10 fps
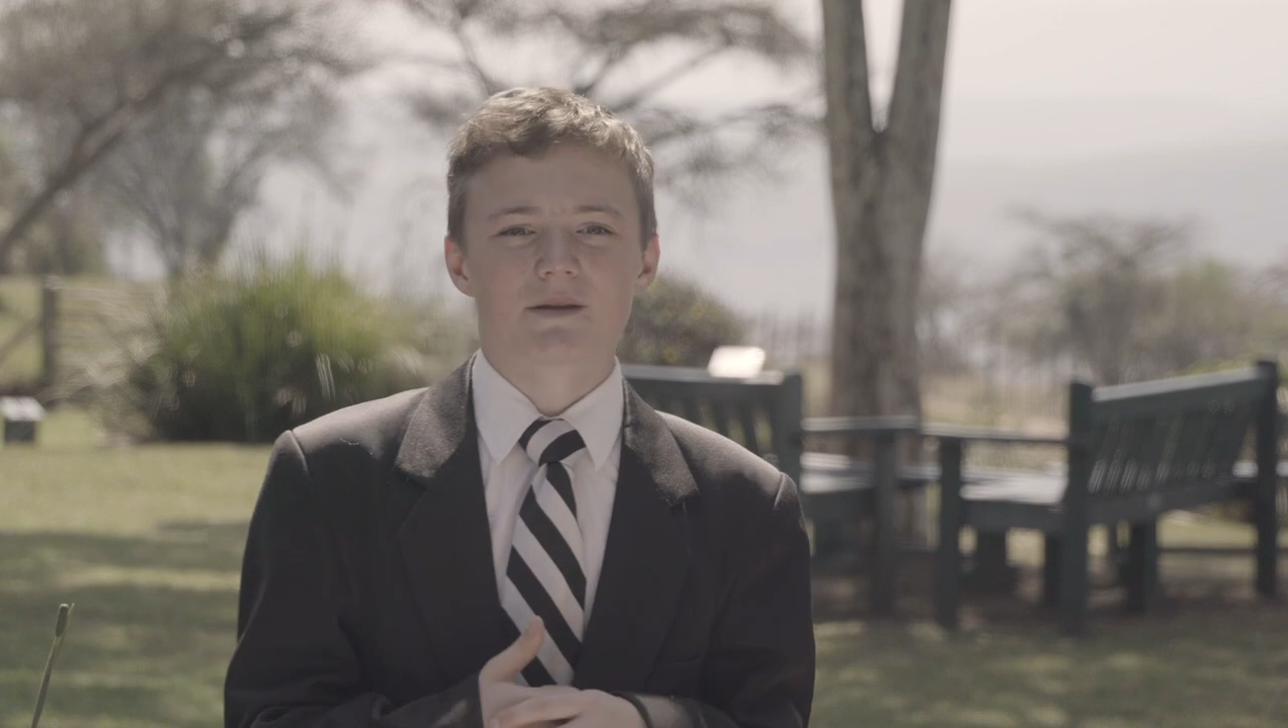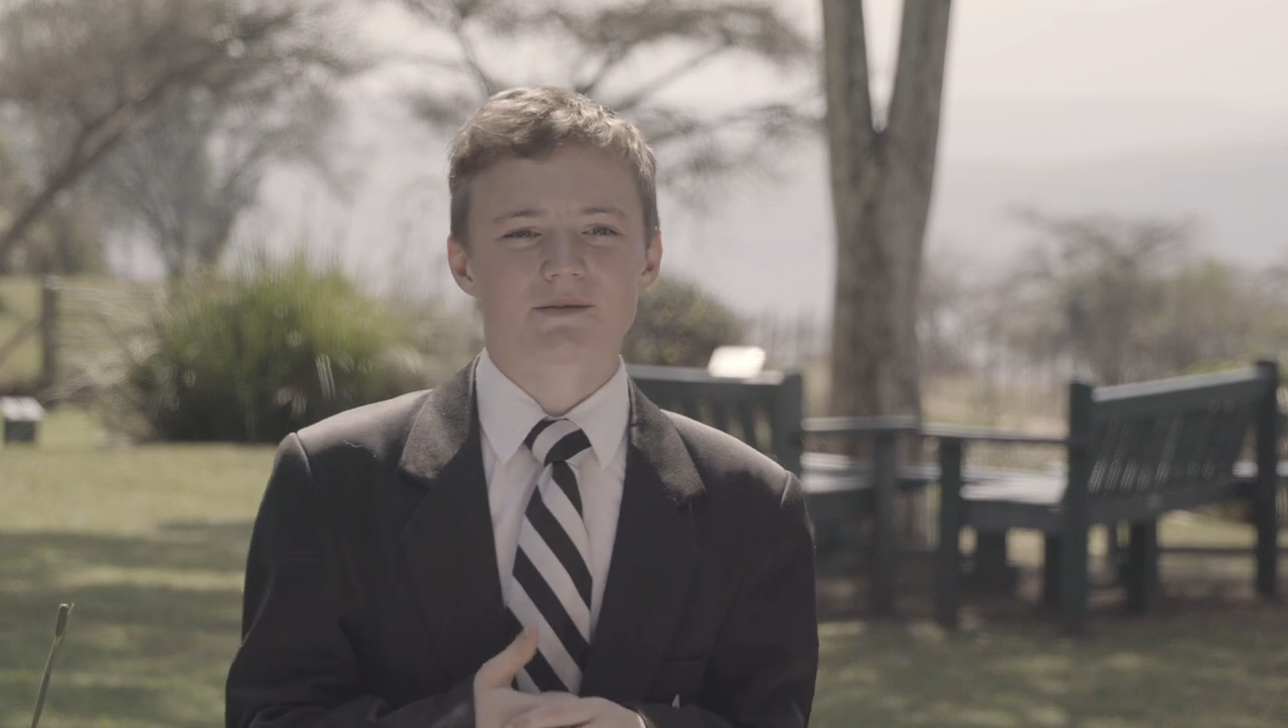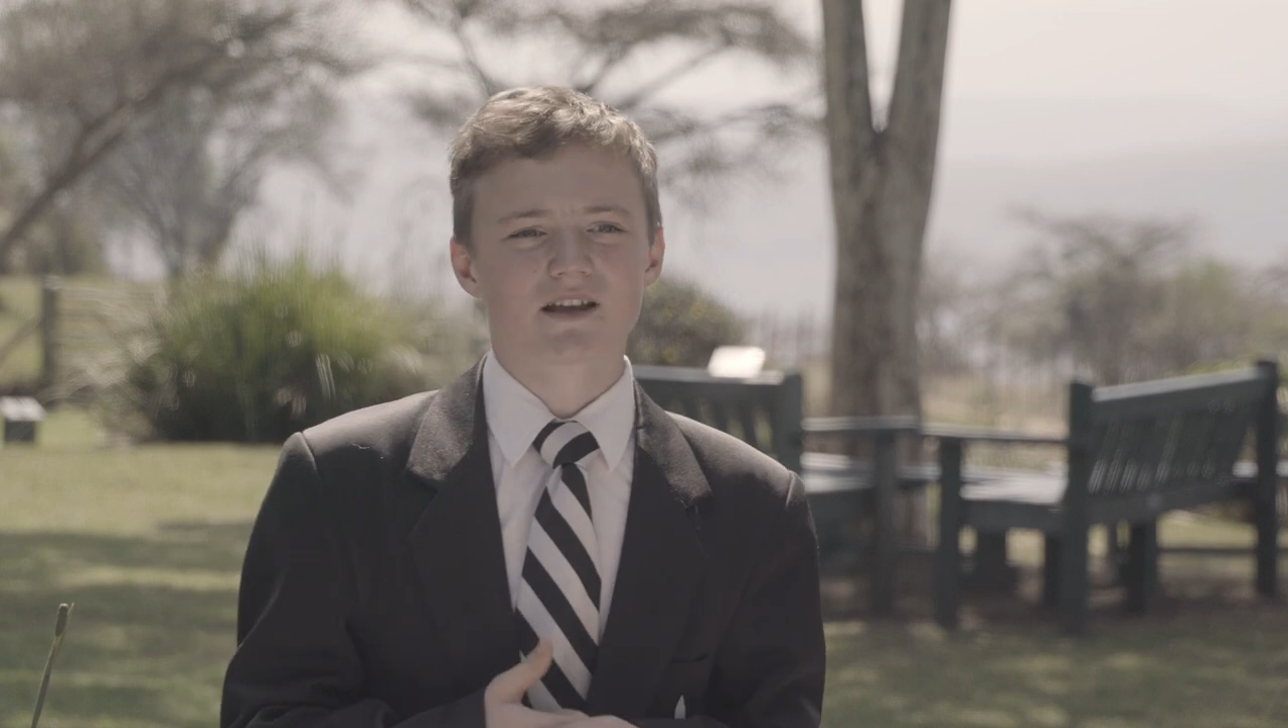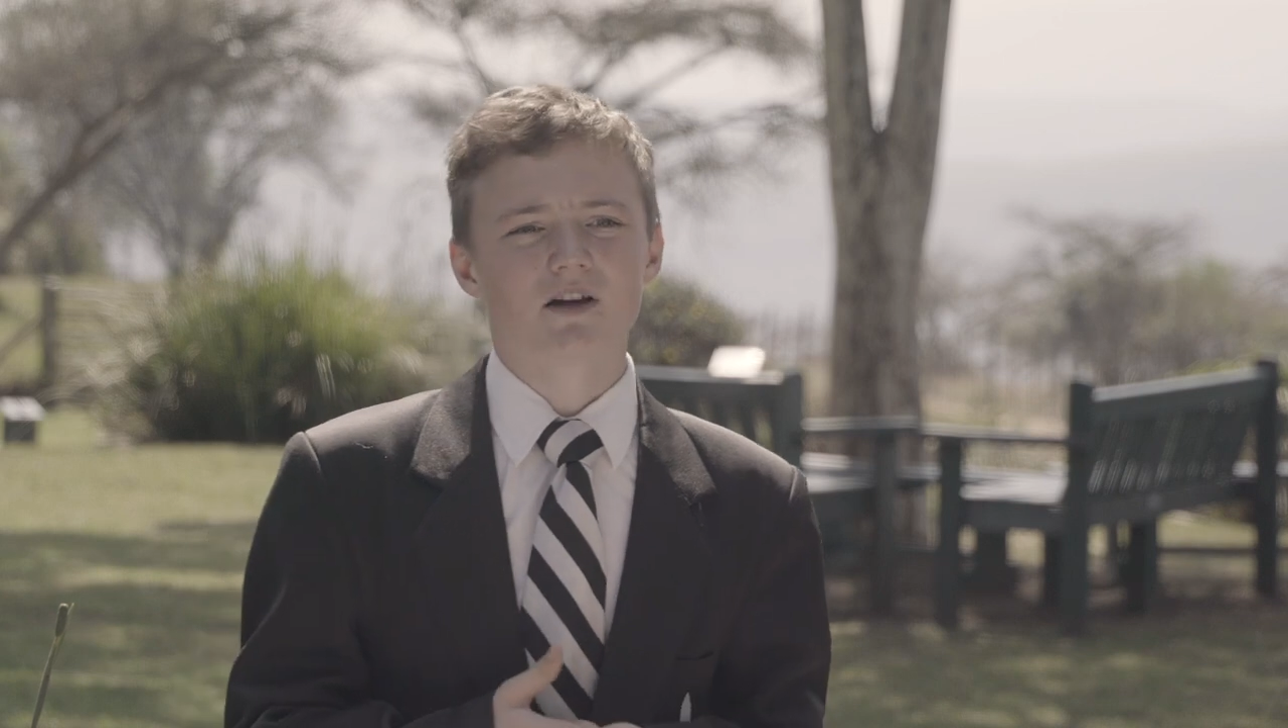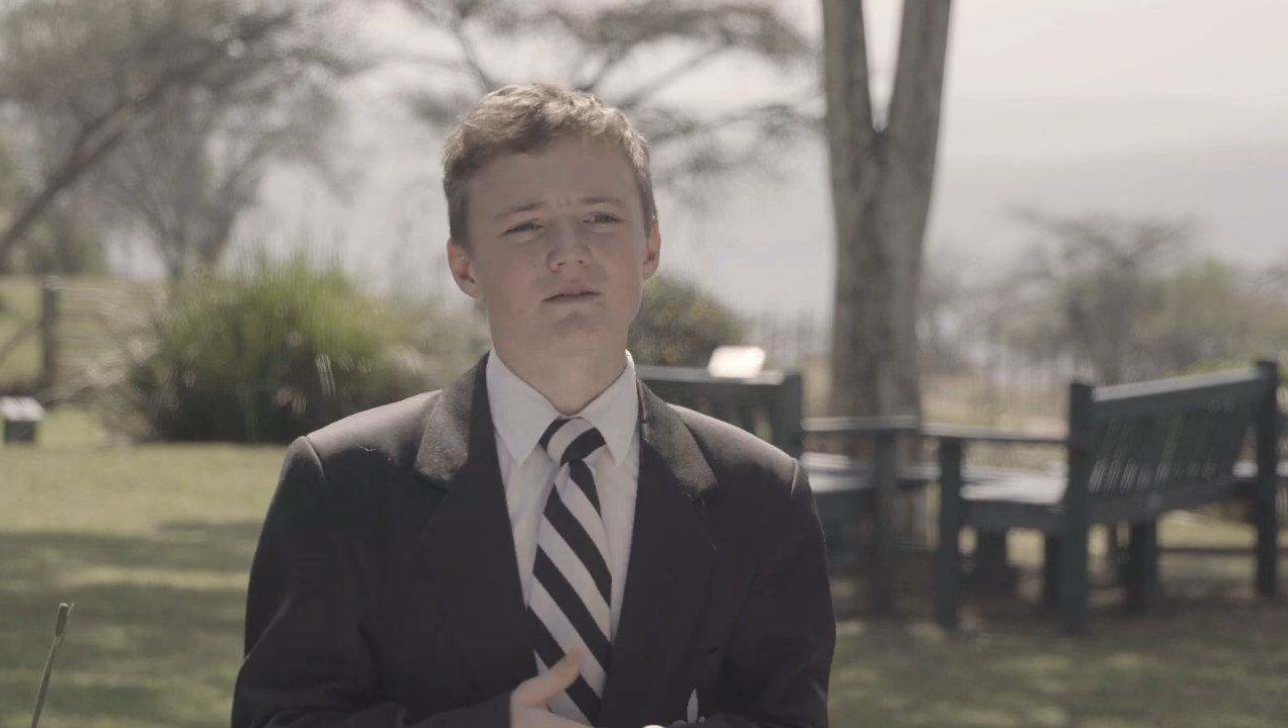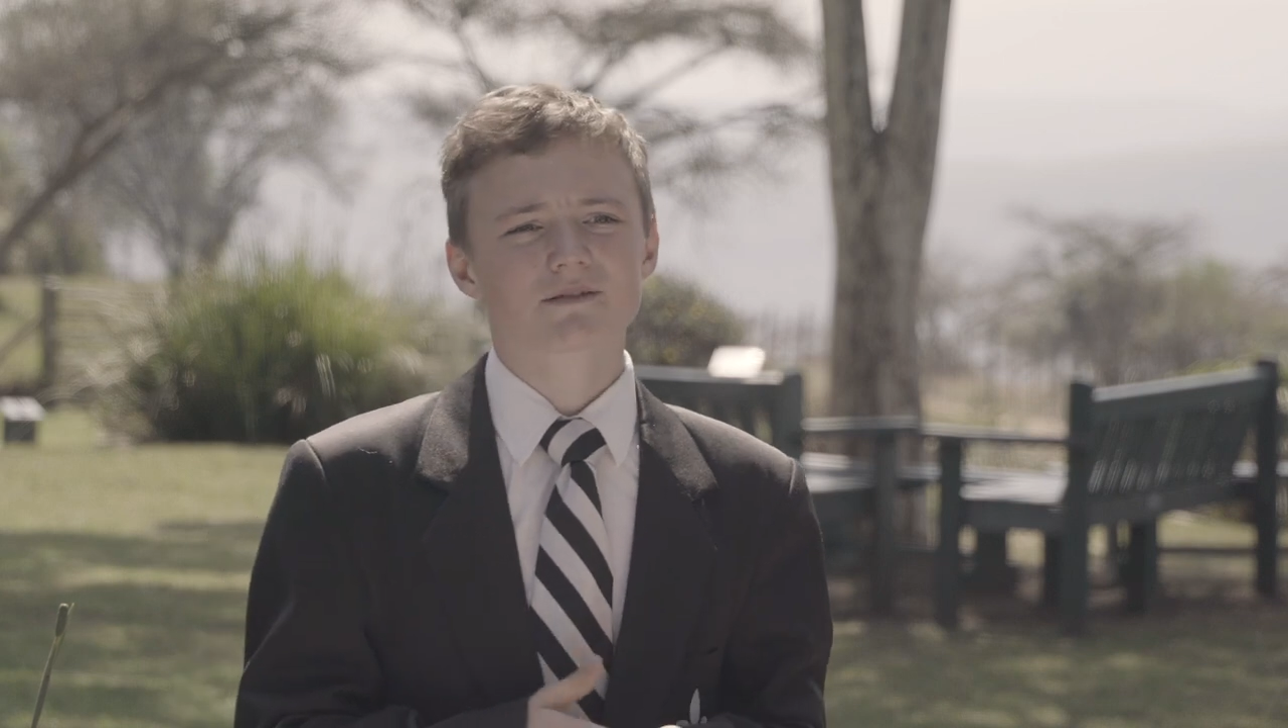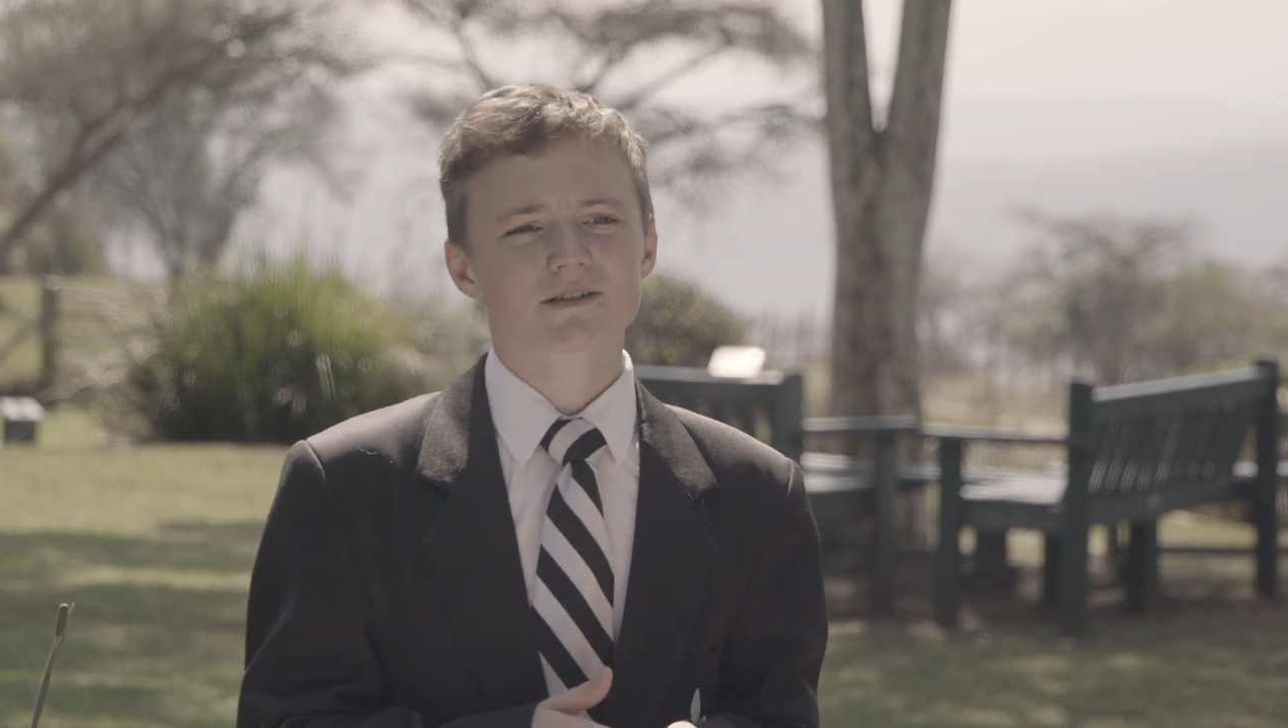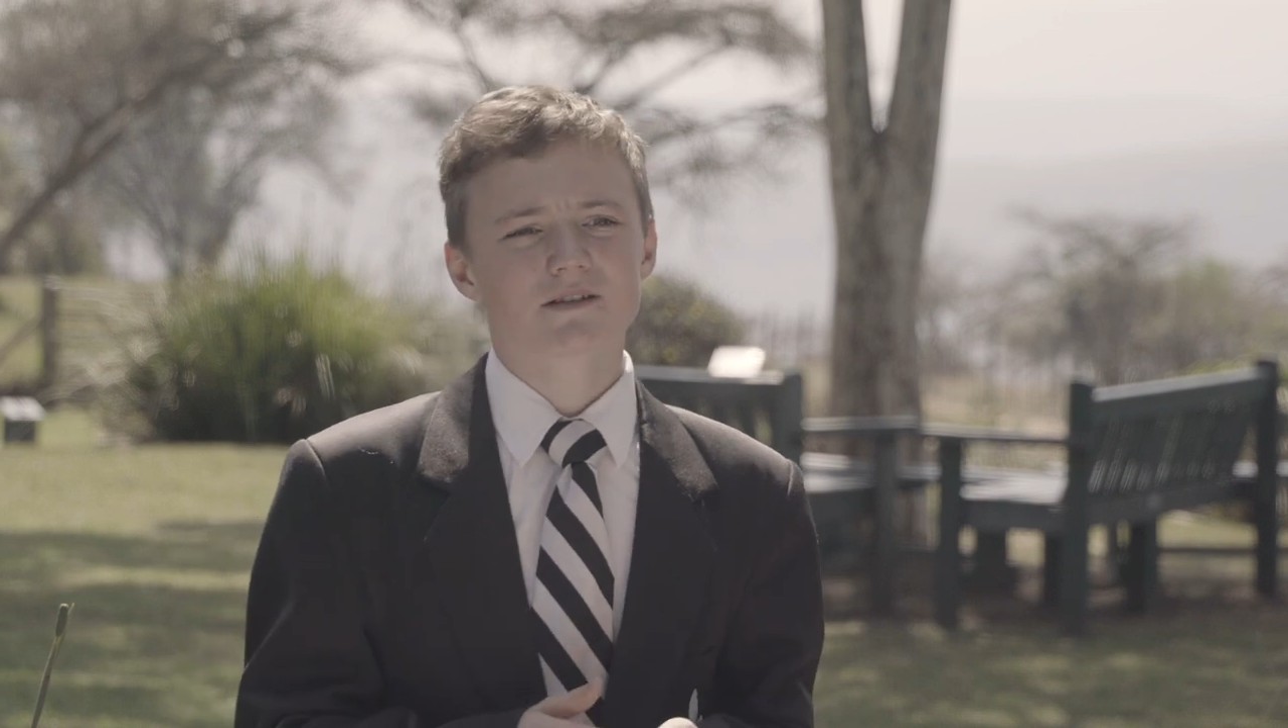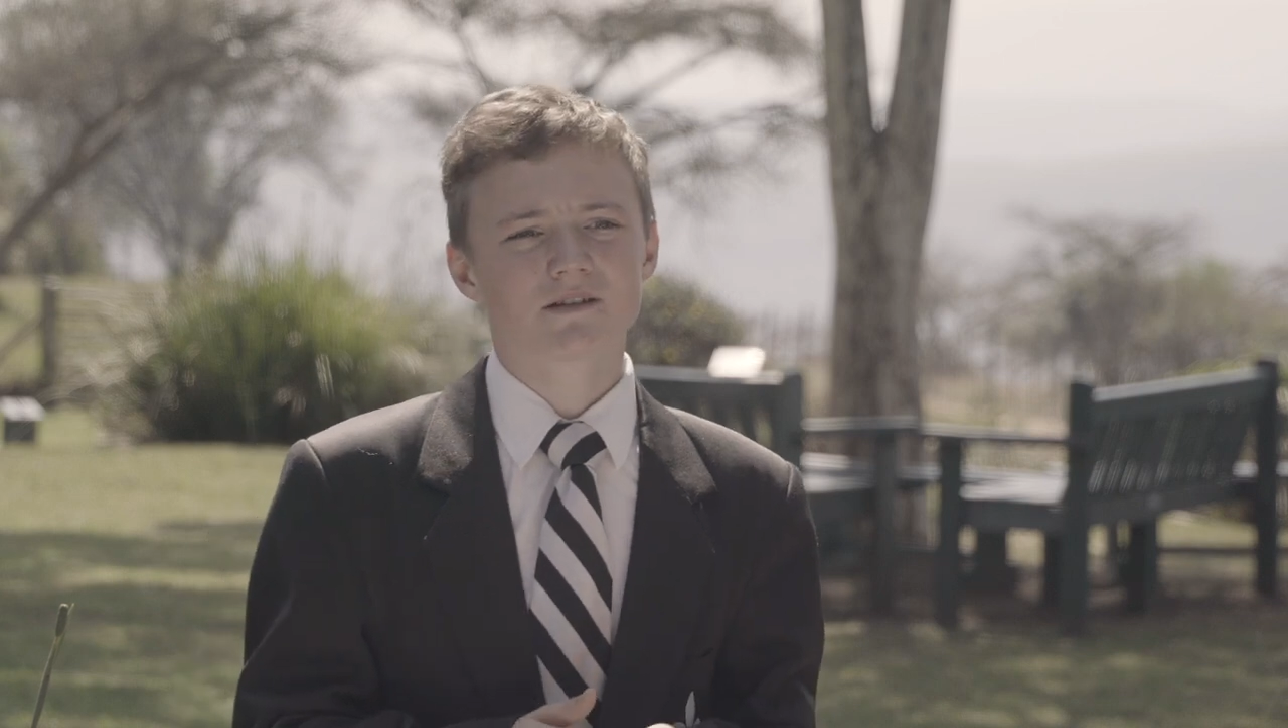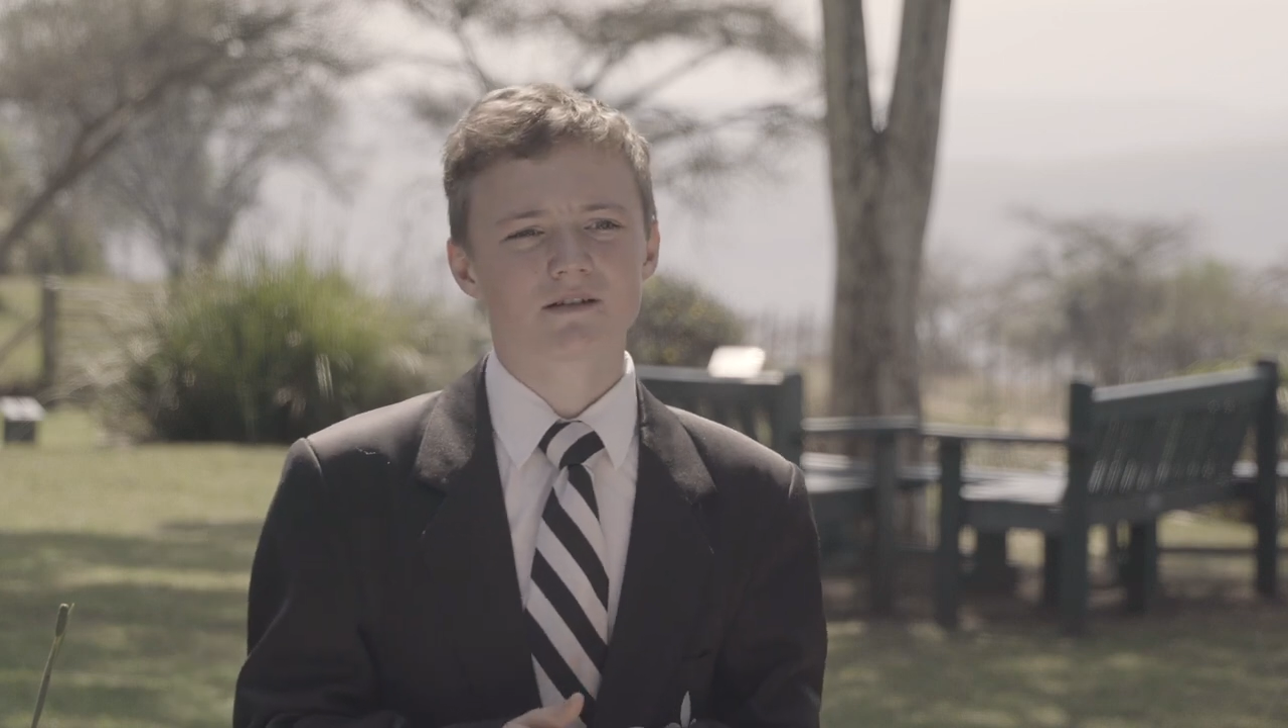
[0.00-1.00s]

themselves.